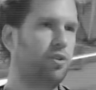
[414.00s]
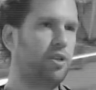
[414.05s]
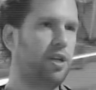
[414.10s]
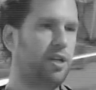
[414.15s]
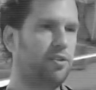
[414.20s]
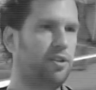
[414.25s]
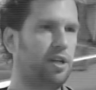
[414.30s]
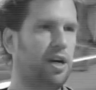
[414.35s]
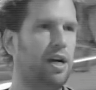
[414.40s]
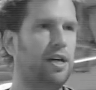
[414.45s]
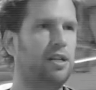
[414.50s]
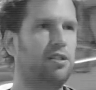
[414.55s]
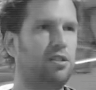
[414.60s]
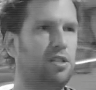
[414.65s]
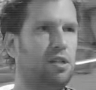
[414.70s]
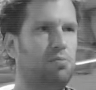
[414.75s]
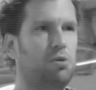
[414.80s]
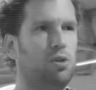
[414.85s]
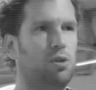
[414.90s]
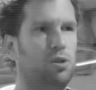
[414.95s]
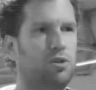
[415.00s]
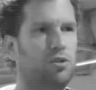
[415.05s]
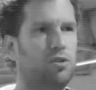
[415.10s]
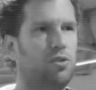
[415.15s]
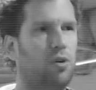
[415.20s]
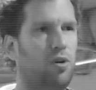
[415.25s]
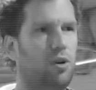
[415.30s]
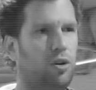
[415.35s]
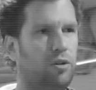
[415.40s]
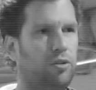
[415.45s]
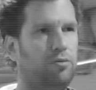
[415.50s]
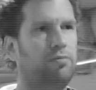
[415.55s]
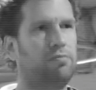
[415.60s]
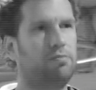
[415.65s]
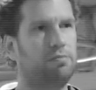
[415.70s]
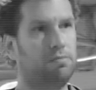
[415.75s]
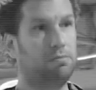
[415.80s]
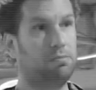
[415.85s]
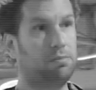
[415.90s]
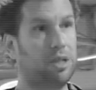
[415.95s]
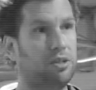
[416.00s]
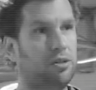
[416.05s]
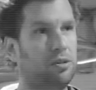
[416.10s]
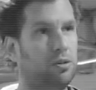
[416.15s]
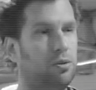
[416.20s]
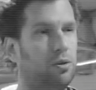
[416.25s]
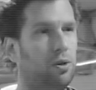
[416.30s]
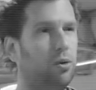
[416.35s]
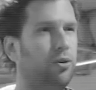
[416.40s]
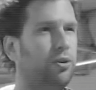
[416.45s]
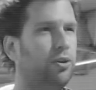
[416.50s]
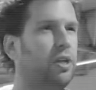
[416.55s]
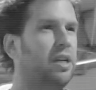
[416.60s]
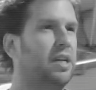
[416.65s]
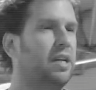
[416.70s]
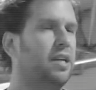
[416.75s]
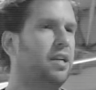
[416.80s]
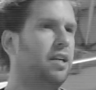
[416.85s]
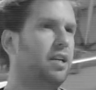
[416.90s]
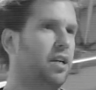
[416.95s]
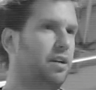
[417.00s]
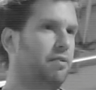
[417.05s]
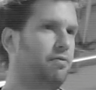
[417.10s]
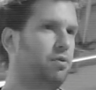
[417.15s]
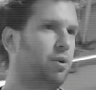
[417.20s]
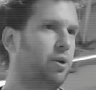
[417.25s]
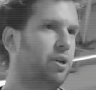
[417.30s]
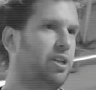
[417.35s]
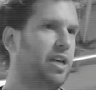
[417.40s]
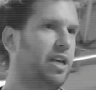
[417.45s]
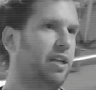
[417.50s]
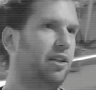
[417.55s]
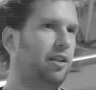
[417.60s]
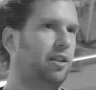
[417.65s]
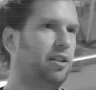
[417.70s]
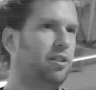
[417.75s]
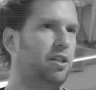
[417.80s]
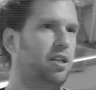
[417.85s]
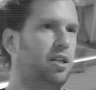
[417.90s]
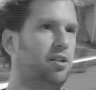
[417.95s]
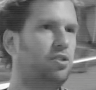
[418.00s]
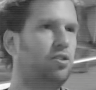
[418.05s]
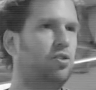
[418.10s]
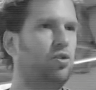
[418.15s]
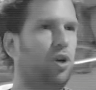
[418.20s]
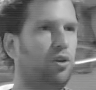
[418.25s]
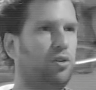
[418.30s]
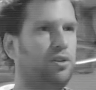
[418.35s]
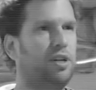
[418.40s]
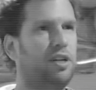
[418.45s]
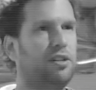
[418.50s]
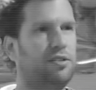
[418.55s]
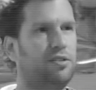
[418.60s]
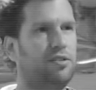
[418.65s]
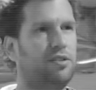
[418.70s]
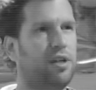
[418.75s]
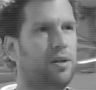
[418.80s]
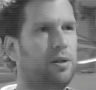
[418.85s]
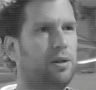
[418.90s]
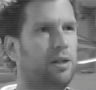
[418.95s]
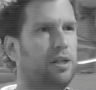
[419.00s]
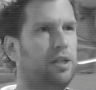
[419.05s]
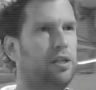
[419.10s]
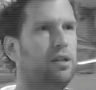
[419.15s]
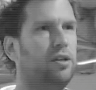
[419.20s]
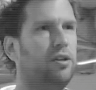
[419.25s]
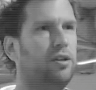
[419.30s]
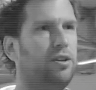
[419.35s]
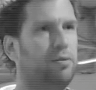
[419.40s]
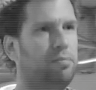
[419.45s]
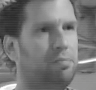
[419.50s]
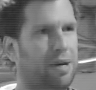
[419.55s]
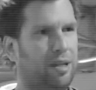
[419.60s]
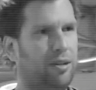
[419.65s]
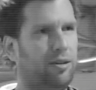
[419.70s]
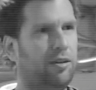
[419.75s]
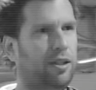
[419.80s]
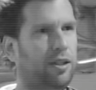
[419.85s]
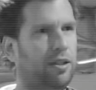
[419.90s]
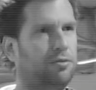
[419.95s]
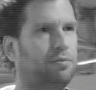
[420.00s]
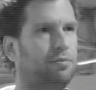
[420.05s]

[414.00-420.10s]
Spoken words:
it has a high stimulus on muscle growth. If you're an athlete, it's not necessarily the best thing.